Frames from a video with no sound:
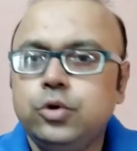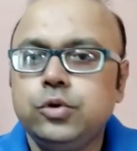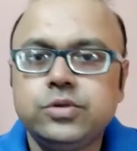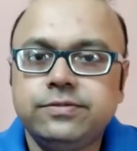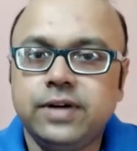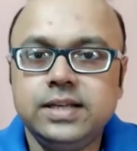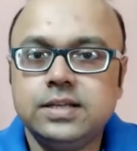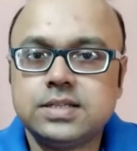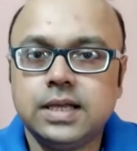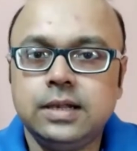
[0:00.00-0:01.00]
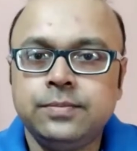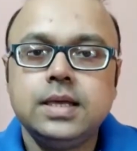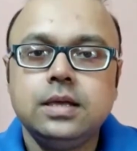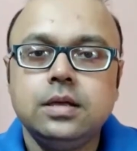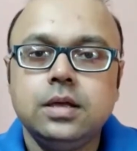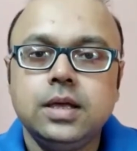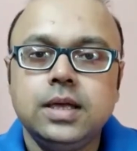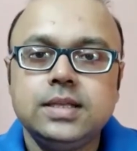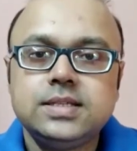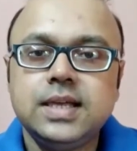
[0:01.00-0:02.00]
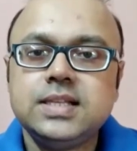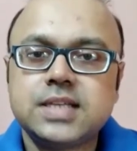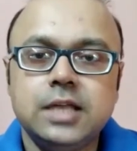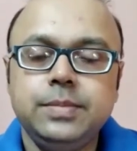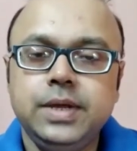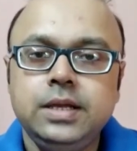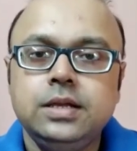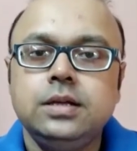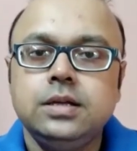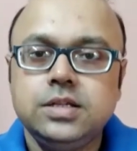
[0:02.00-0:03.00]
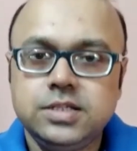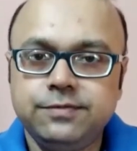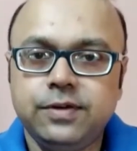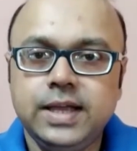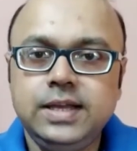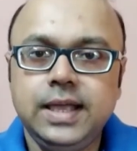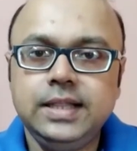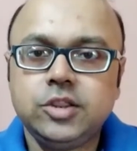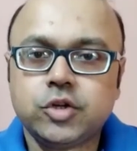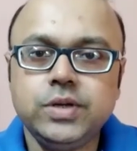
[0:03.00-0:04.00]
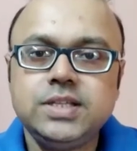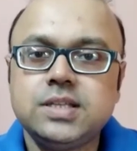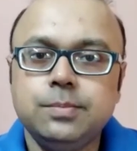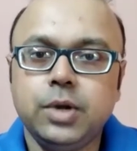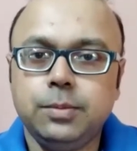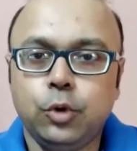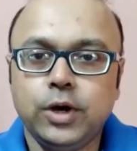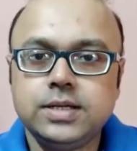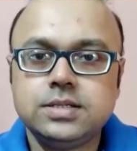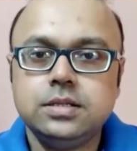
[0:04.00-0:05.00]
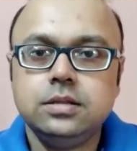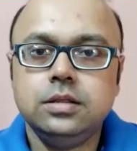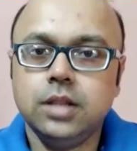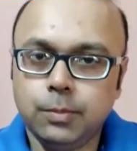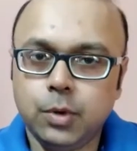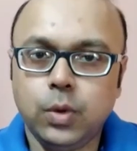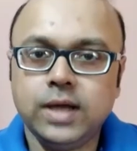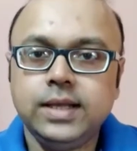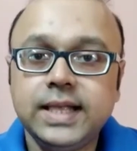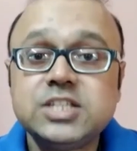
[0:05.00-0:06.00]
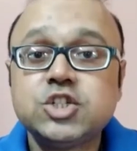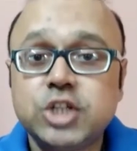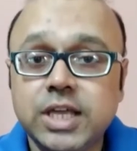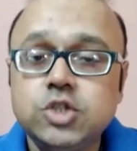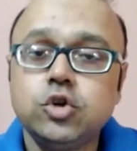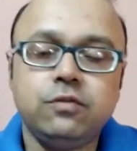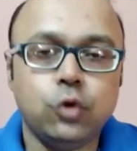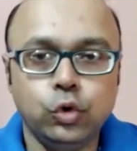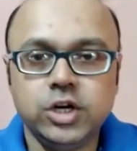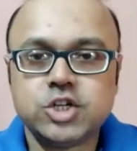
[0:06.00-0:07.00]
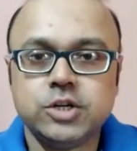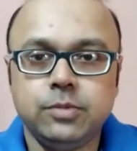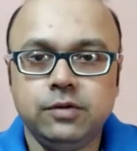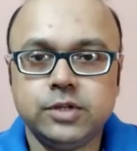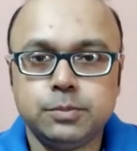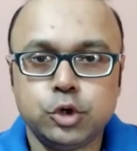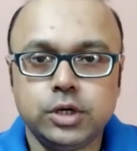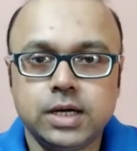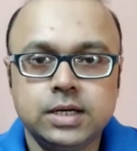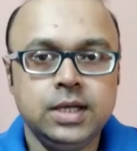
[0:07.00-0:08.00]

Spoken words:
do you define a sale? Sales can be defined in three simple points. Number one is change of ownership of the product.